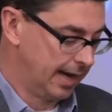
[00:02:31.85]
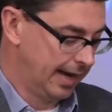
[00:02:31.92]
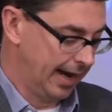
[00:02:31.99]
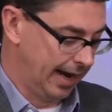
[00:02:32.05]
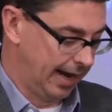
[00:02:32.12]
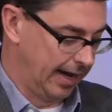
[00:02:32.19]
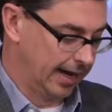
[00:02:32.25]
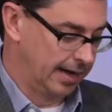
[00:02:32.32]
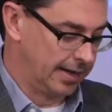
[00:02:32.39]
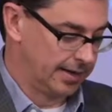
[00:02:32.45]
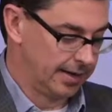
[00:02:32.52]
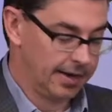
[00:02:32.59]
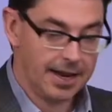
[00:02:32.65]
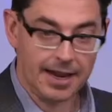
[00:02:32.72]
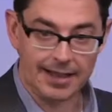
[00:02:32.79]
And
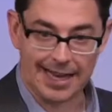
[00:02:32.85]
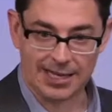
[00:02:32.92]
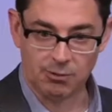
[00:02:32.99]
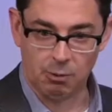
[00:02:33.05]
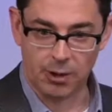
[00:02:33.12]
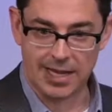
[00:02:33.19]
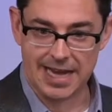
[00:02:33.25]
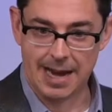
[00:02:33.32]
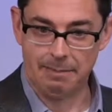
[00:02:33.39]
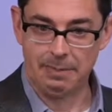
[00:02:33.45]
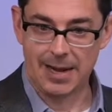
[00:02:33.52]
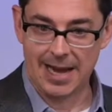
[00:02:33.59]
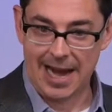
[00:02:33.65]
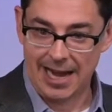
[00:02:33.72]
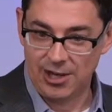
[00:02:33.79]
that's where the
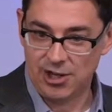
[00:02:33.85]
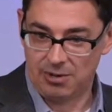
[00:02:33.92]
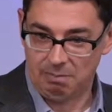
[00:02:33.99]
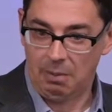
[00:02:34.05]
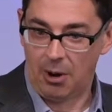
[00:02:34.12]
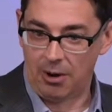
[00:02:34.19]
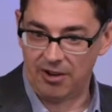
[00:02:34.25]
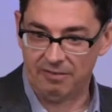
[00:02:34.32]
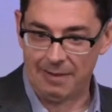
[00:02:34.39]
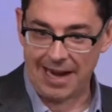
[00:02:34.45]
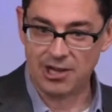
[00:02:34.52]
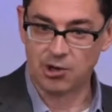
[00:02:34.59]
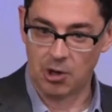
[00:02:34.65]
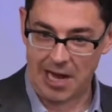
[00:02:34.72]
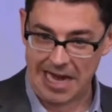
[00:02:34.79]
MPH part of my
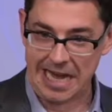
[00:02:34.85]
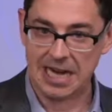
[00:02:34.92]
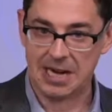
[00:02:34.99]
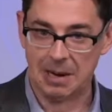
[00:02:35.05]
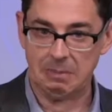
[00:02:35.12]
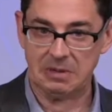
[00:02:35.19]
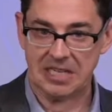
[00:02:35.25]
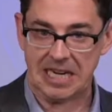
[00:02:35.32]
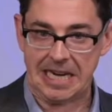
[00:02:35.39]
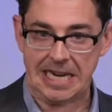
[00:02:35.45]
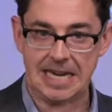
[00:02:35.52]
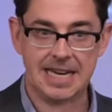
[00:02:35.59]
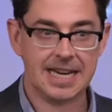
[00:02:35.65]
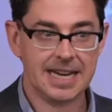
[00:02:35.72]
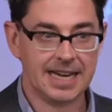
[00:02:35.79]
training comes
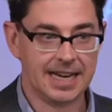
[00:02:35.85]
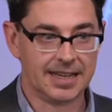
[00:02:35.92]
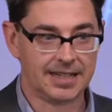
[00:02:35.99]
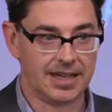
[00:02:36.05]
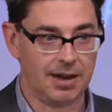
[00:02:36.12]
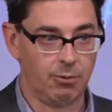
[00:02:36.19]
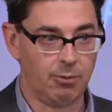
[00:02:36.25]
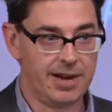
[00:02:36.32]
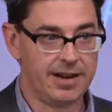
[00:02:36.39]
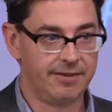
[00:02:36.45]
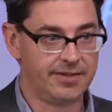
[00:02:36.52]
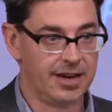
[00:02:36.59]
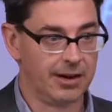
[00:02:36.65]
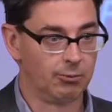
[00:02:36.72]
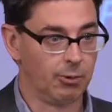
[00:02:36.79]
in, is that we
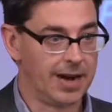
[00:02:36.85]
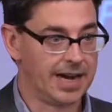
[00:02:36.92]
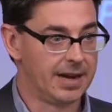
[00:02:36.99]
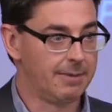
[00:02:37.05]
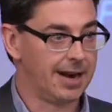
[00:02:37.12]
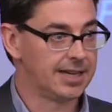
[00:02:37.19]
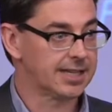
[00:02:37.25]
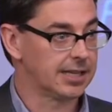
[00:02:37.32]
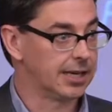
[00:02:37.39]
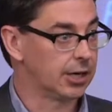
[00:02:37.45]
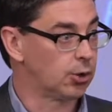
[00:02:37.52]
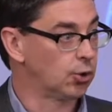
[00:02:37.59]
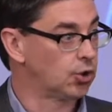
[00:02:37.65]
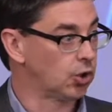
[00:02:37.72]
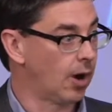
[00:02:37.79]
have done randomized
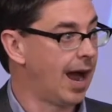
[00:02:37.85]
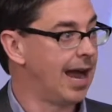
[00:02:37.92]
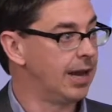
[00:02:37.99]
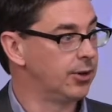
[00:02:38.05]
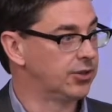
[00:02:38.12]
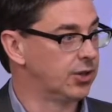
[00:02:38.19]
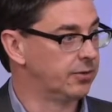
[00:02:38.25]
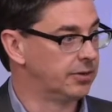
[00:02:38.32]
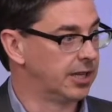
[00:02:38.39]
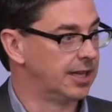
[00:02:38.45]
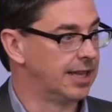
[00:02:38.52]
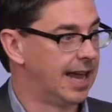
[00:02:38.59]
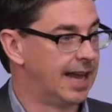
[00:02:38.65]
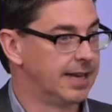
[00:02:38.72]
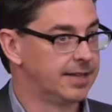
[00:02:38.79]
clinical trials over the
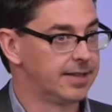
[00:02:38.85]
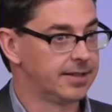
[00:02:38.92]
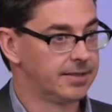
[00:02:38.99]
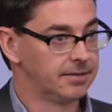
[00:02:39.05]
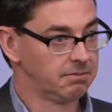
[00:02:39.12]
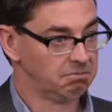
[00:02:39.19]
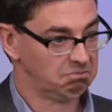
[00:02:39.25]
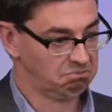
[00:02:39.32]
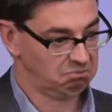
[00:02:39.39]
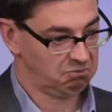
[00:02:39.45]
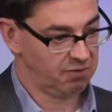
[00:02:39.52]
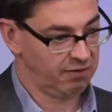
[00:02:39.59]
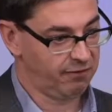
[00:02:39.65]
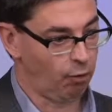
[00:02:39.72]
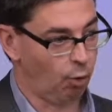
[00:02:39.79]
last
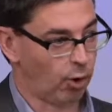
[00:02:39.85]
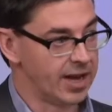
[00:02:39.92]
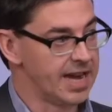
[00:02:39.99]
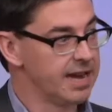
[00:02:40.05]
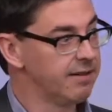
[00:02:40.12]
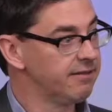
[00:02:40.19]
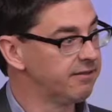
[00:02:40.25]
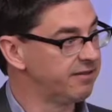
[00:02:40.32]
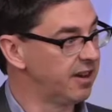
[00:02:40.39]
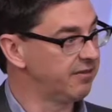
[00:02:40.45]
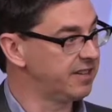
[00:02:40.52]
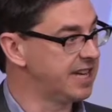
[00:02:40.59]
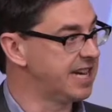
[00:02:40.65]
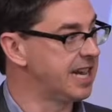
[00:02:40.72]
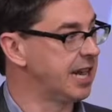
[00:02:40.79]
40,
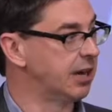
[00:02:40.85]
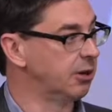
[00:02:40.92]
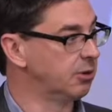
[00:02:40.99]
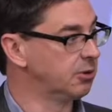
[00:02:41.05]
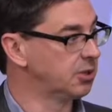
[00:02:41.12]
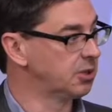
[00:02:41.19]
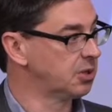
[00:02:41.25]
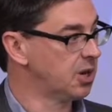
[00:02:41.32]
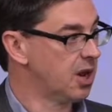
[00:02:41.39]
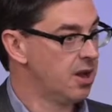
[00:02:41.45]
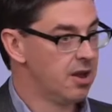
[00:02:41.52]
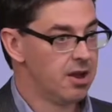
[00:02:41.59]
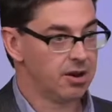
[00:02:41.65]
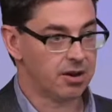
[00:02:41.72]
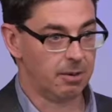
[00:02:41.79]
50 years,
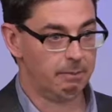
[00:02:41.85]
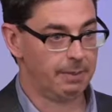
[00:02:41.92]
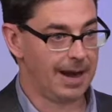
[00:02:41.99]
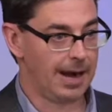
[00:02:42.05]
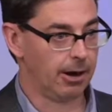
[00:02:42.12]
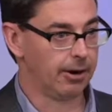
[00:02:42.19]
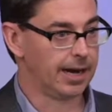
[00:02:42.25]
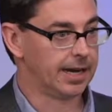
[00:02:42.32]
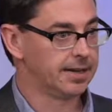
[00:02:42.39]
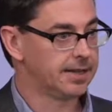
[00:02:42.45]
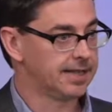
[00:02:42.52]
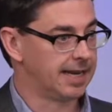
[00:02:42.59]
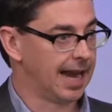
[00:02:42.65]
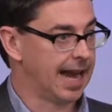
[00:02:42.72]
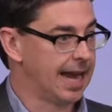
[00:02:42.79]
comparing,
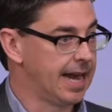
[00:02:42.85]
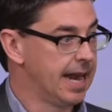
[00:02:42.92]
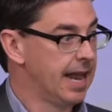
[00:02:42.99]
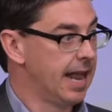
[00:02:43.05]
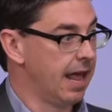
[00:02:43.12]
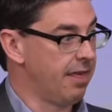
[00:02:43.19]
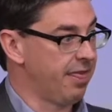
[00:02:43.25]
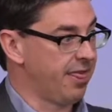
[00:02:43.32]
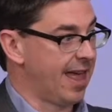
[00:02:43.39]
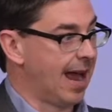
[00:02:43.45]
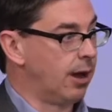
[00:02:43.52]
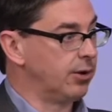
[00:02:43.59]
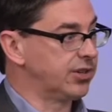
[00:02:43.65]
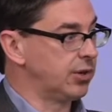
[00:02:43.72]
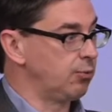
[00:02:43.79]
say,
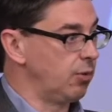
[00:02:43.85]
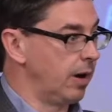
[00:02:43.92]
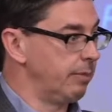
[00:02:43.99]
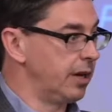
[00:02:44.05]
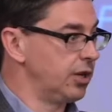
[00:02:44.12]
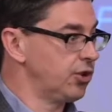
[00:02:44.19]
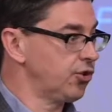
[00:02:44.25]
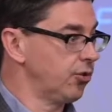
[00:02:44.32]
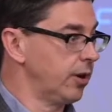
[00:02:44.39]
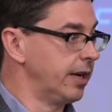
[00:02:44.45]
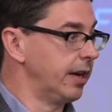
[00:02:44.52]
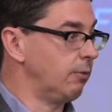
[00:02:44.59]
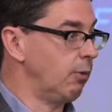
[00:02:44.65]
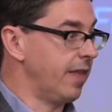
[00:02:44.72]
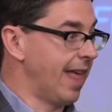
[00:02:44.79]
1,000 women
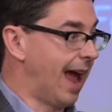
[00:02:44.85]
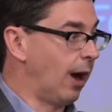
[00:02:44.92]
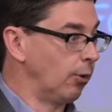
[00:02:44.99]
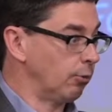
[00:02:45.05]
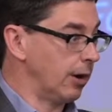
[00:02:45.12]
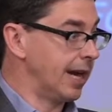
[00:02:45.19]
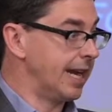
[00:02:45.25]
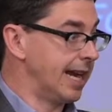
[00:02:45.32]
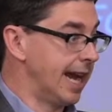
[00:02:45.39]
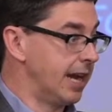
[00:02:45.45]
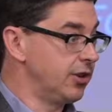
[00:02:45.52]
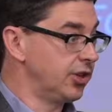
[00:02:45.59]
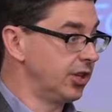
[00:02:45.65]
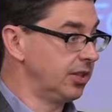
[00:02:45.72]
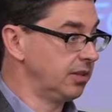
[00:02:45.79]
treated without
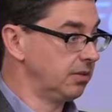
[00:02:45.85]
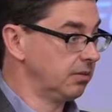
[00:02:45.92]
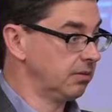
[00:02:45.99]
radiation